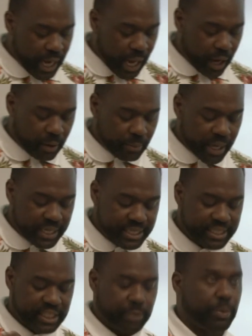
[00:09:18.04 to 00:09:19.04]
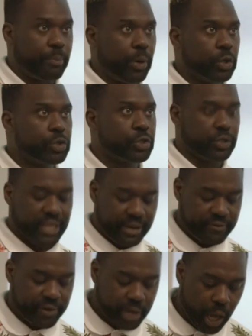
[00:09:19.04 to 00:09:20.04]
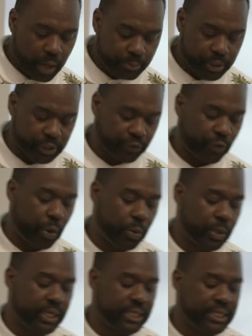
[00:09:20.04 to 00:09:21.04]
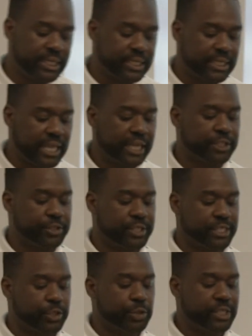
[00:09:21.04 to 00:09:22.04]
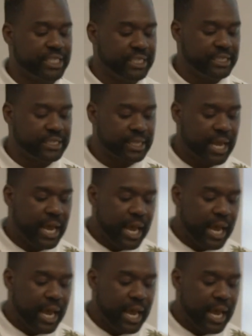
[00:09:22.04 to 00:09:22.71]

And this is a proposal that Fanon puts forward in his lectures in Tunis,